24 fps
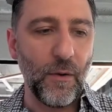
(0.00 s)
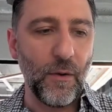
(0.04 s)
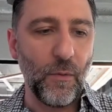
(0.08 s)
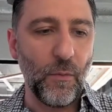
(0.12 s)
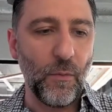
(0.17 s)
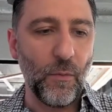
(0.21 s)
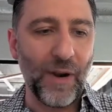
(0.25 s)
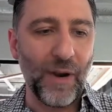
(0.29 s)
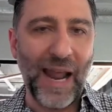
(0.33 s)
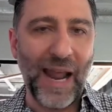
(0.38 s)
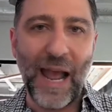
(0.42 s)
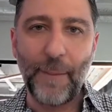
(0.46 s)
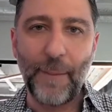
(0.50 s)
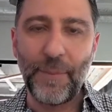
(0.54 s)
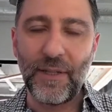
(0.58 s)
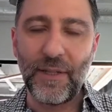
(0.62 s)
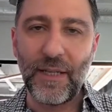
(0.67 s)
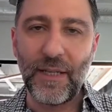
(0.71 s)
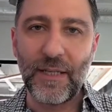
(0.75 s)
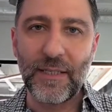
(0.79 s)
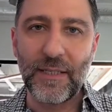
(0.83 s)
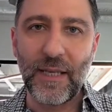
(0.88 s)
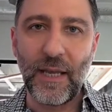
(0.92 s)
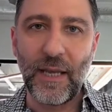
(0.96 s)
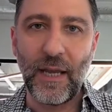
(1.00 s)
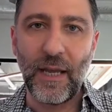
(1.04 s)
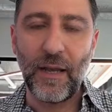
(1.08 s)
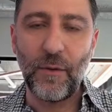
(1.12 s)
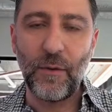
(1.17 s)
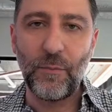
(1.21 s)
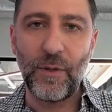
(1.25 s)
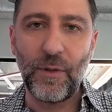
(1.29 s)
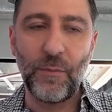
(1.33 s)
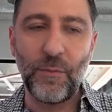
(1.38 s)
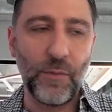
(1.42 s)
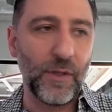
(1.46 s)
What happened is
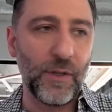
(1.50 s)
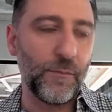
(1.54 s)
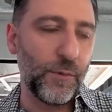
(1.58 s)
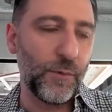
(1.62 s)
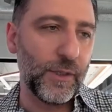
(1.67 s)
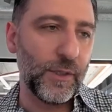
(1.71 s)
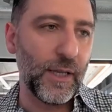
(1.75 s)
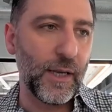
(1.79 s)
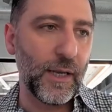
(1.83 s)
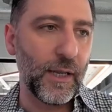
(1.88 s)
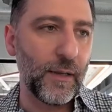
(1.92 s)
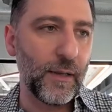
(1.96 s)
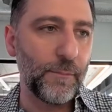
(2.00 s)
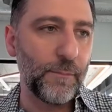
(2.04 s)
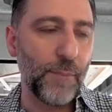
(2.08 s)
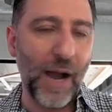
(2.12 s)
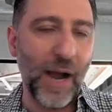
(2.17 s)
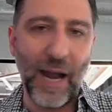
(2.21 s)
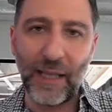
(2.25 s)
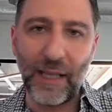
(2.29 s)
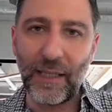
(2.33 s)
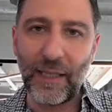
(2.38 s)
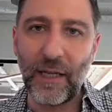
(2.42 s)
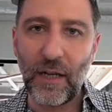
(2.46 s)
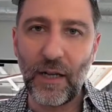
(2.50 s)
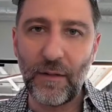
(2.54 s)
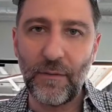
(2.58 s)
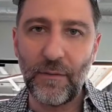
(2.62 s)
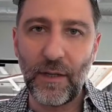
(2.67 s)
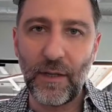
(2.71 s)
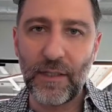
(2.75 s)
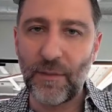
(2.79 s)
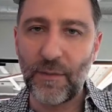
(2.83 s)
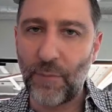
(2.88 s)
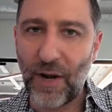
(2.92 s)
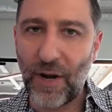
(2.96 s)
we did a pilot.
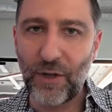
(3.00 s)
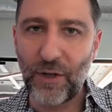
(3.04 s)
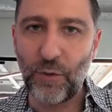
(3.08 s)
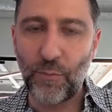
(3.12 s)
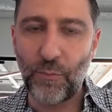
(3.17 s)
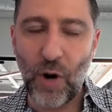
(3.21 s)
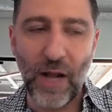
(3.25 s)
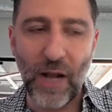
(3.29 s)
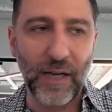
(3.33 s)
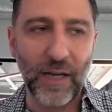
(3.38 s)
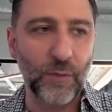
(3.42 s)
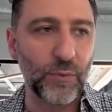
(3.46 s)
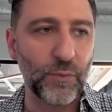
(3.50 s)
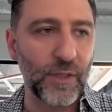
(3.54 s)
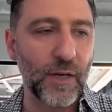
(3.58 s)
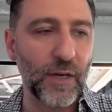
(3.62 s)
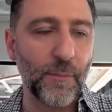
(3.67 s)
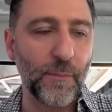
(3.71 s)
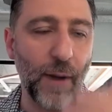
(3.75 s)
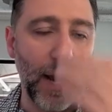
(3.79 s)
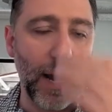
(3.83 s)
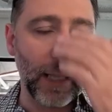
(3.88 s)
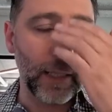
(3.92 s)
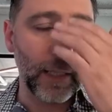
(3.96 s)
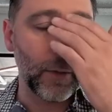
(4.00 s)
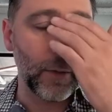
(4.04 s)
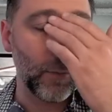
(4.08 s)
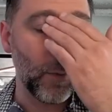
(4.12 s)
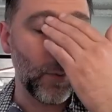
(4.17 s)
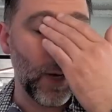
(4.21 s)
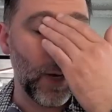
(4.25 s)
It's a brand new product. We did a pilot